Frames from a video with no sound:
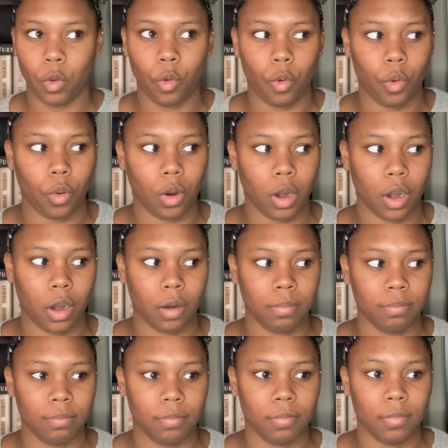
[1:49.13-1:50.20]
Or
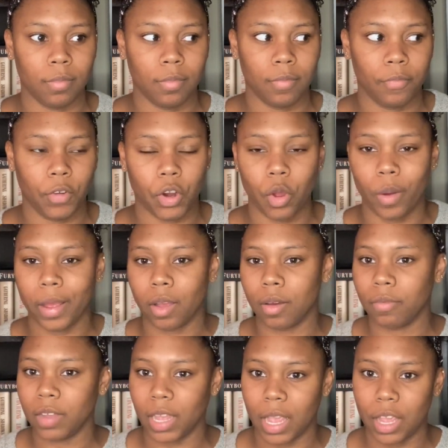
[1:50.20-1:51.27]
for going
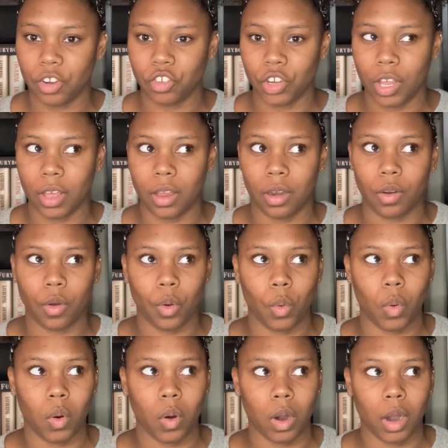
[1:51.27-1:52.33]
on vacation?
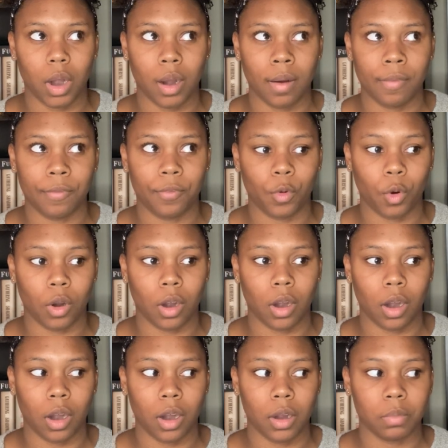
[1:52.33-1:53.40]
Or
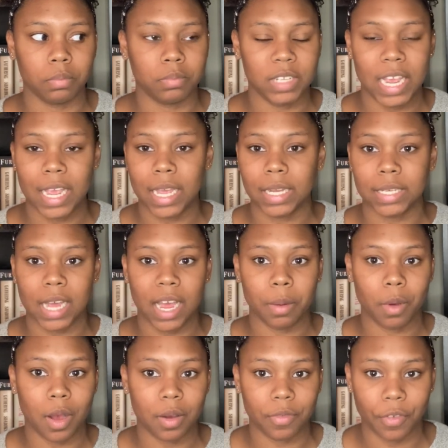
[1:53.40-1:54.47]
for taking time
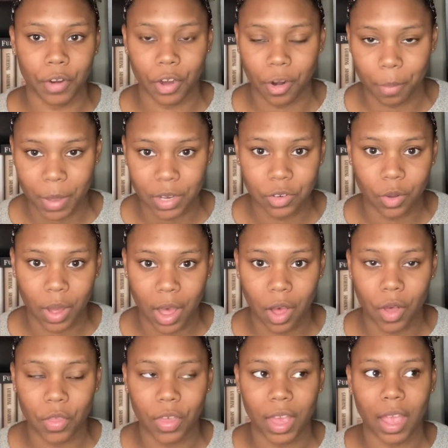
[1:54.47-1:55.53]
off for your mental
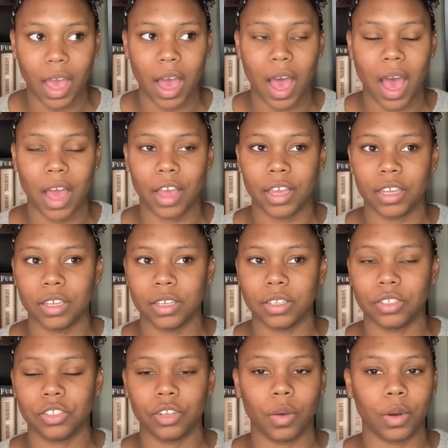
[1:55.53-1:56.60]
health? Like, I
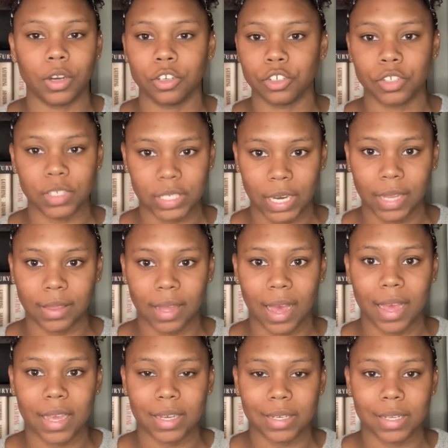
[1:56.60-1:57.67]
don't understand
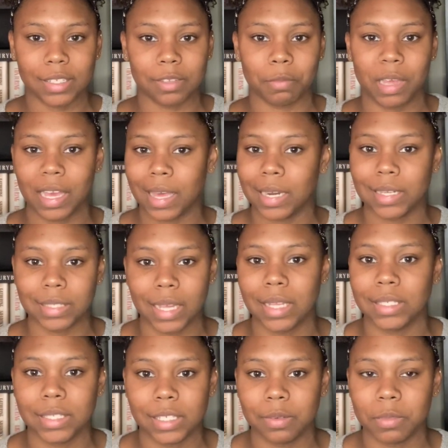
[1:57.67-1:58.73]
that. It doesn't make any
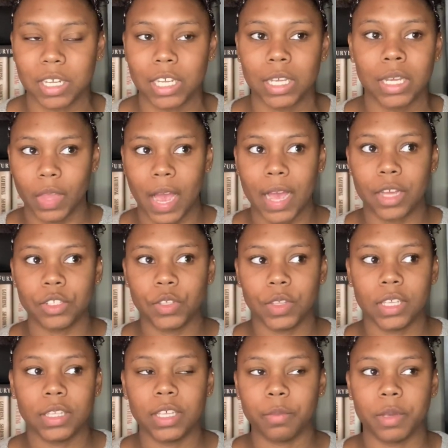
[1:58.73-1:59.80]
sense to me. I also
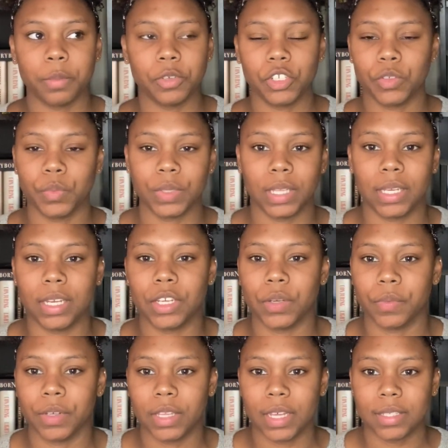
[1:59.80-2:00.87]
think that people just really need to
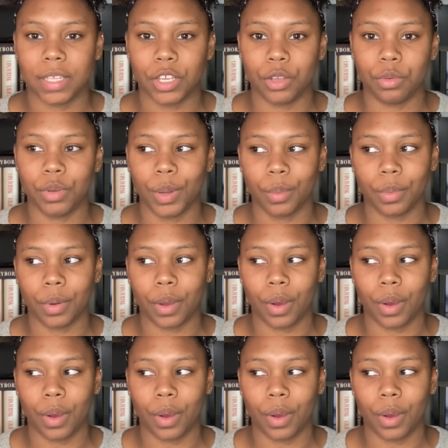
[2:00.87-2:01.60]
realize that you don't